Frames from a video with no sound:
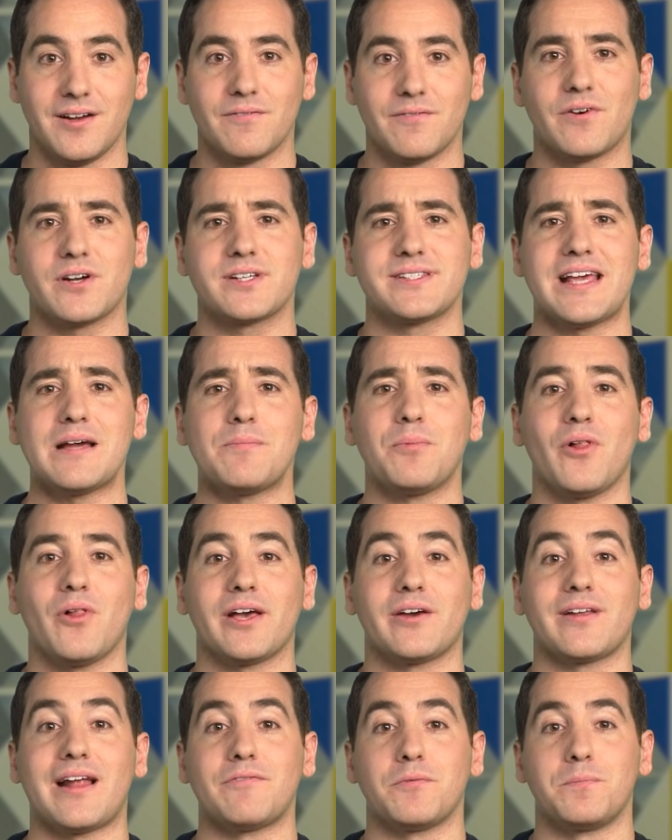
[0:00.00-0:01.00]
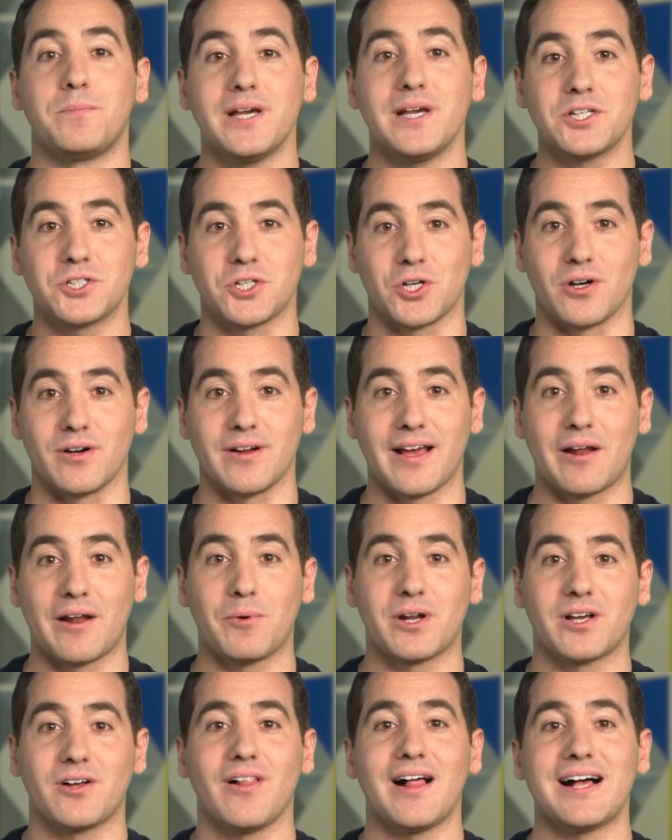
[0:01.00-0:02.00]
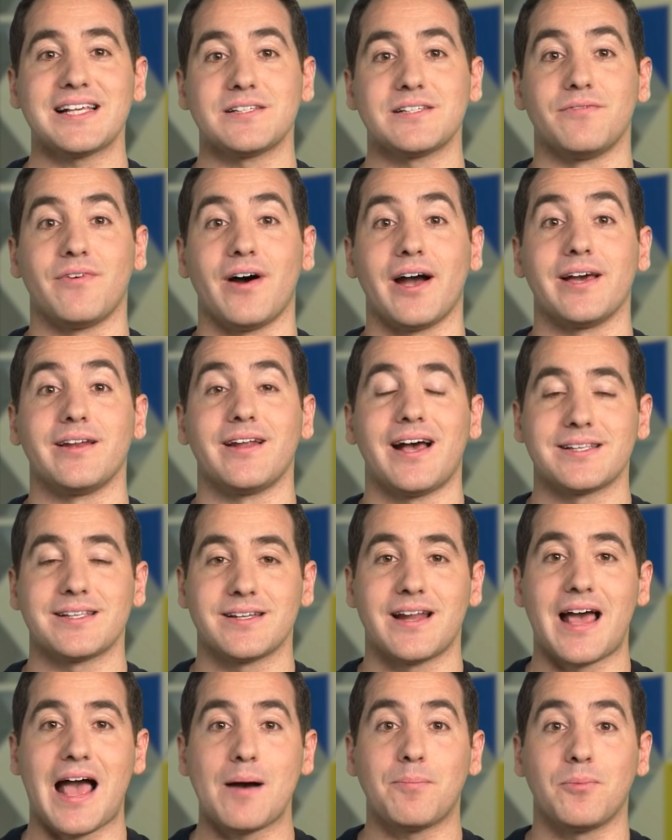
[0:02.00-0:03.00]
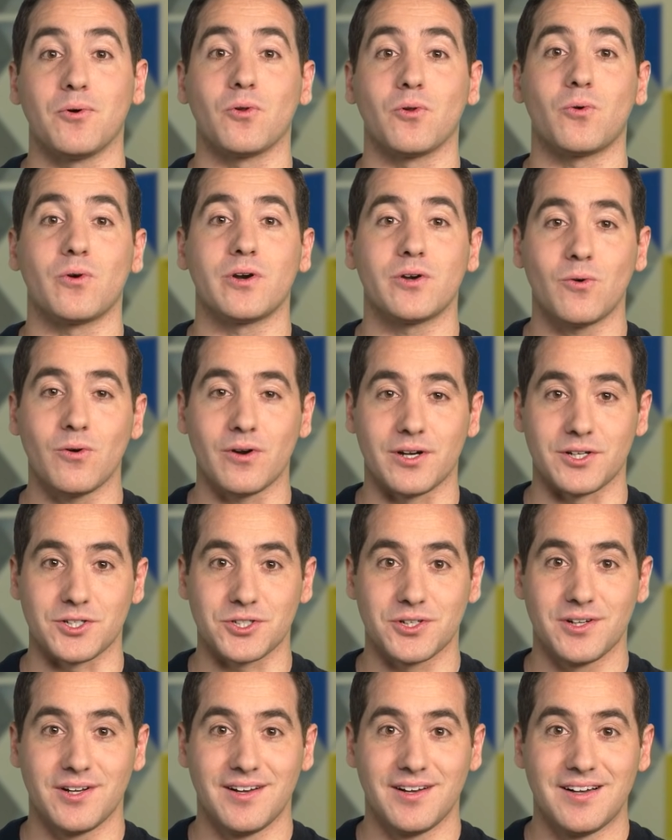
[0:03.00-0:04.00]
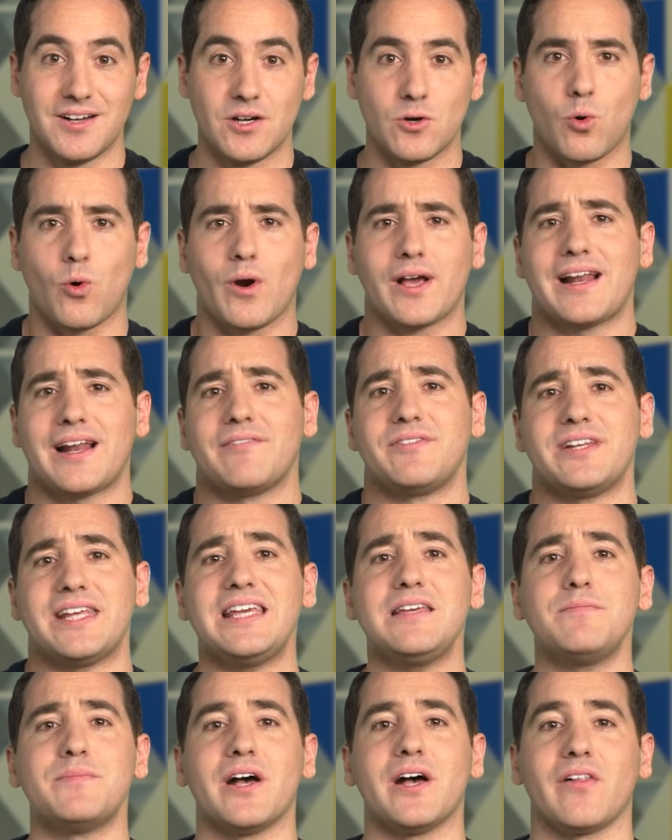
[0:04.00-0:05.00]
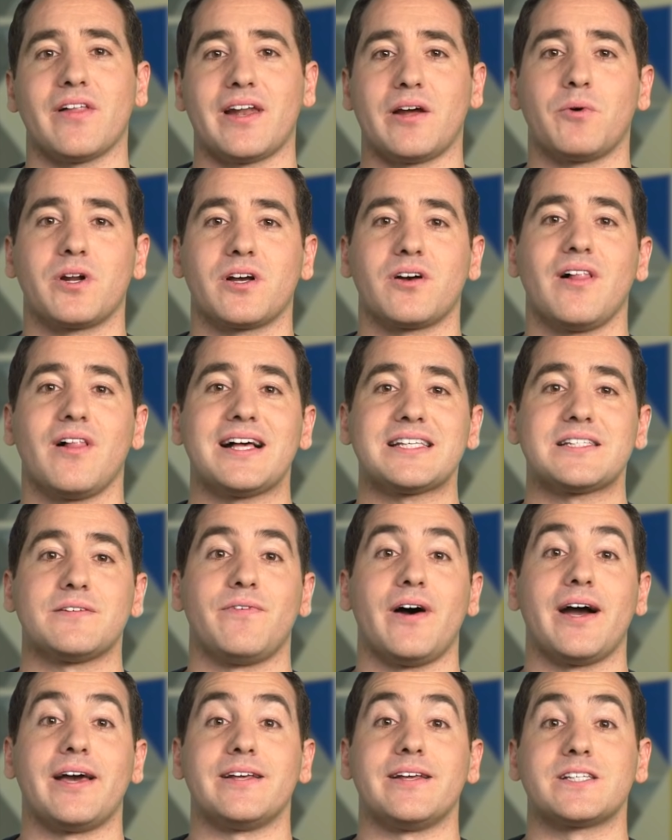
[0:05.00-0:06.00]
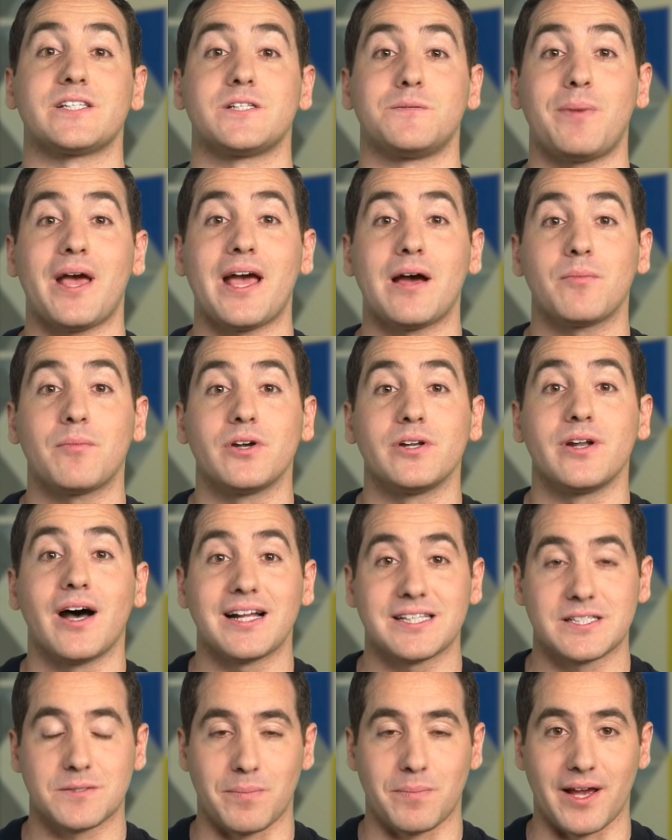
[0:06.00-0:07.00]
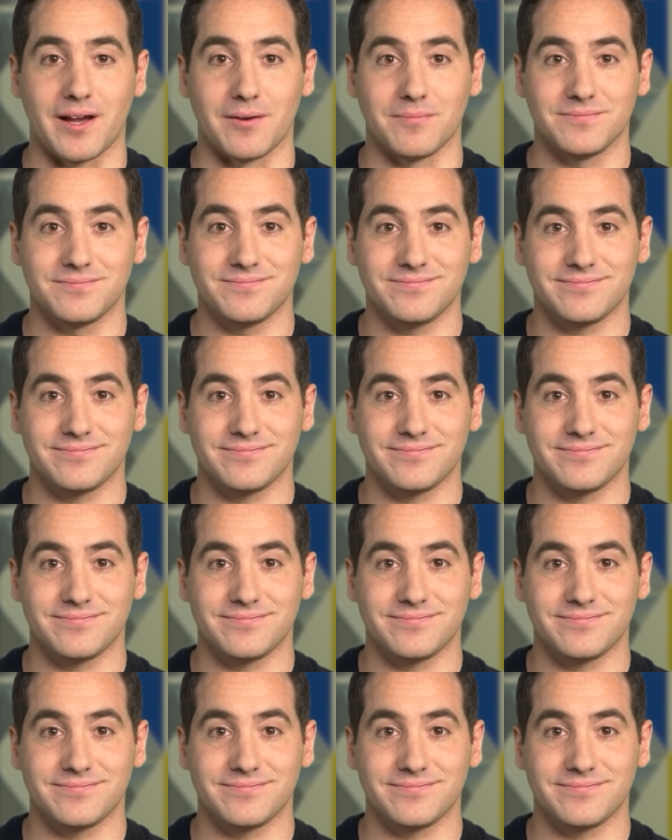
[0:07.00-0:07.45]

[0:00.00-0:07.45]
For example, I could have a picture and I want to classify it as an apple or an orange. Or I could have an email and I want to classify it as spam or not spam.